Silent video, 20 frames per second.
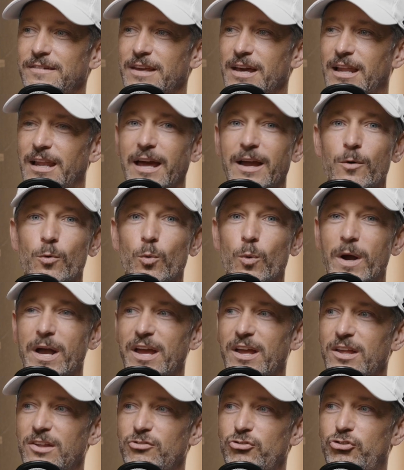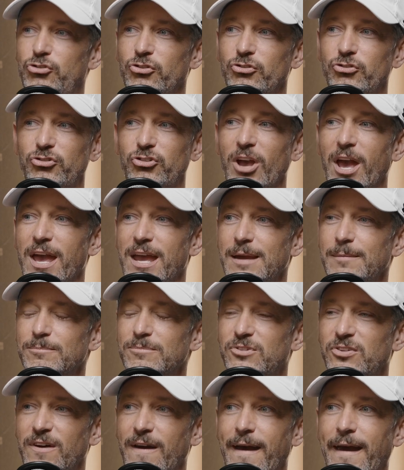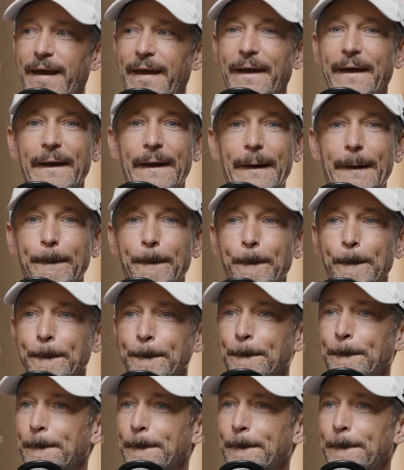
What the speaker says: Yeah, like wedge shaped and